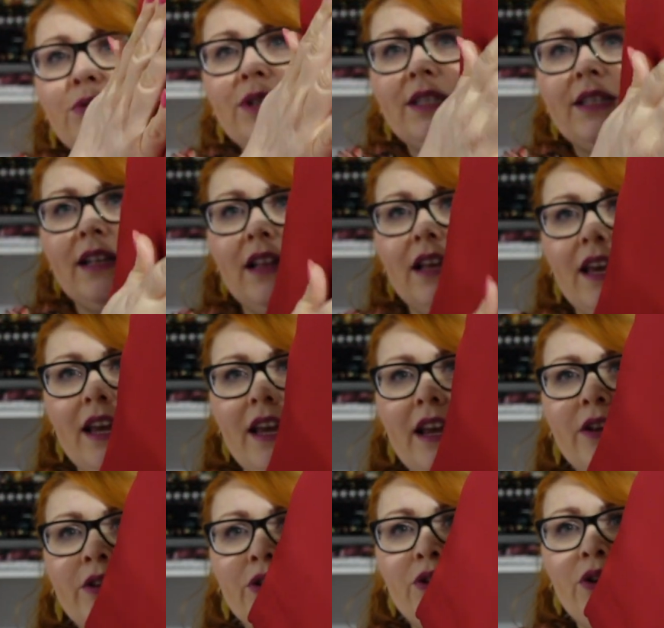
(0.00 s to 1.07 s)
silky,
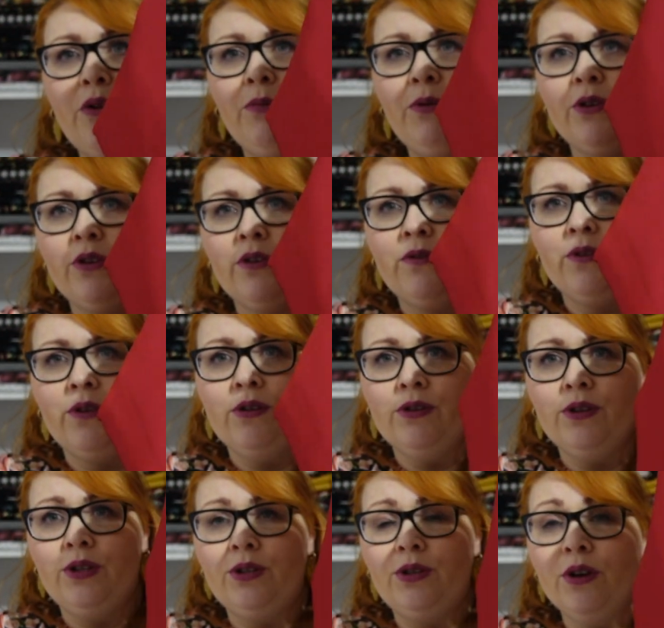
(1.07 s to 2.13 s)
so beautiful,
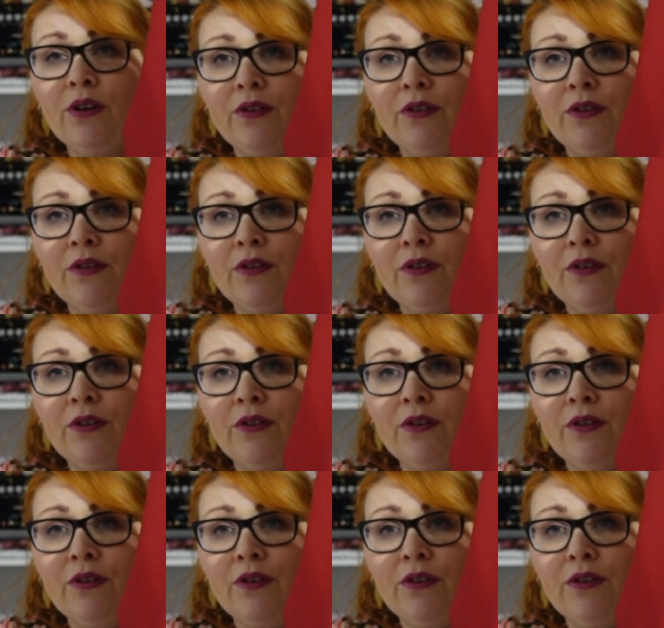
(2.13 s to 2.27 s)
so